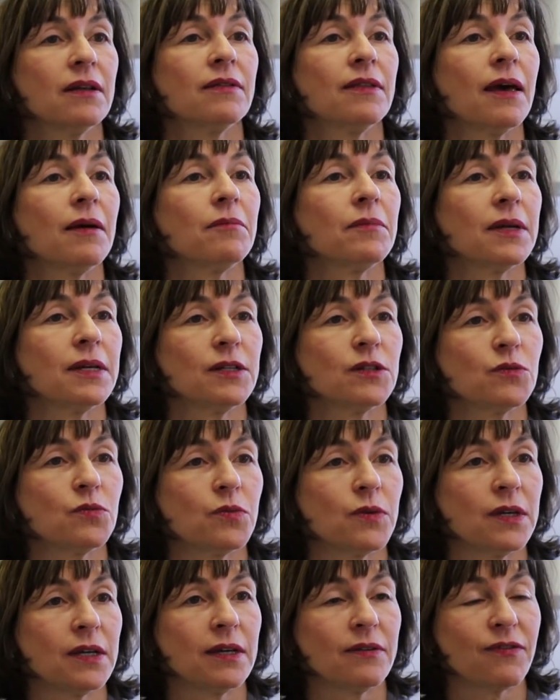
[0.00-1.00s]
That means
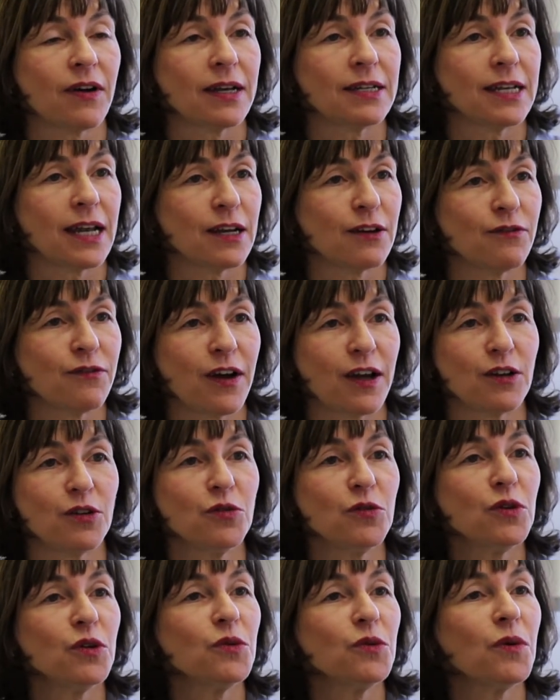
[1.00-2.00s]
we've identified
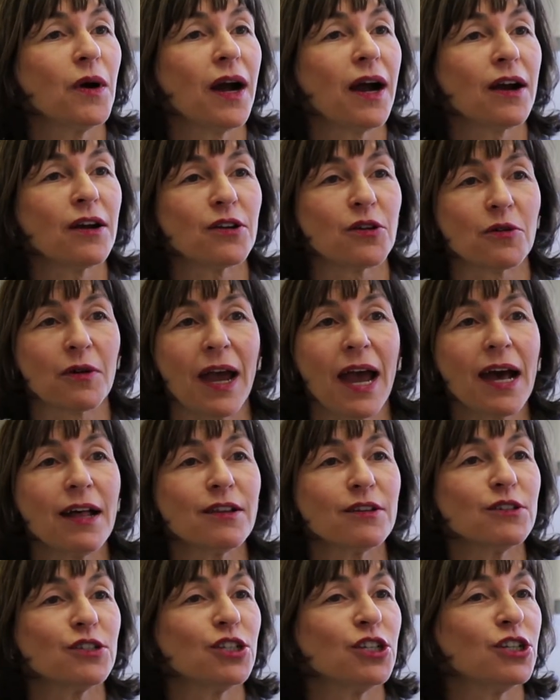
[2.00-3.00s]
who you are, your
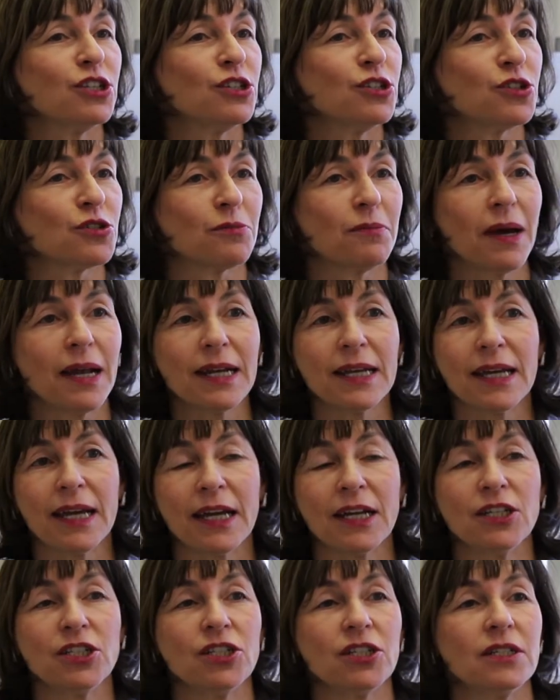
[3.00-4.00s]
allergies, your
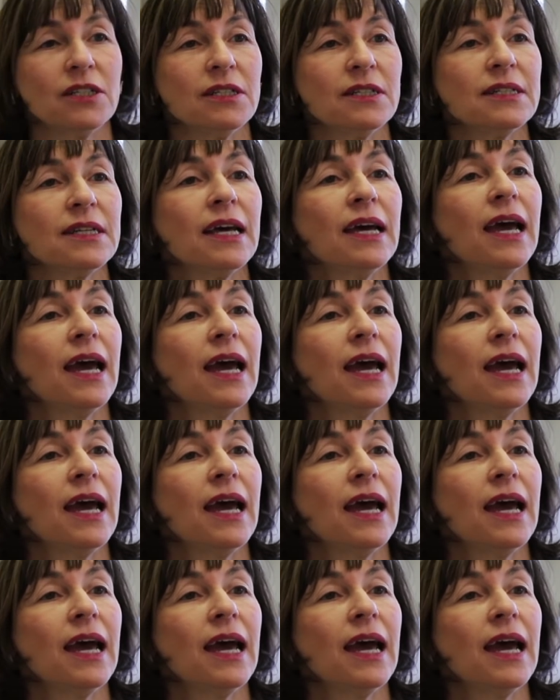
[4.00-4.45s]
medications,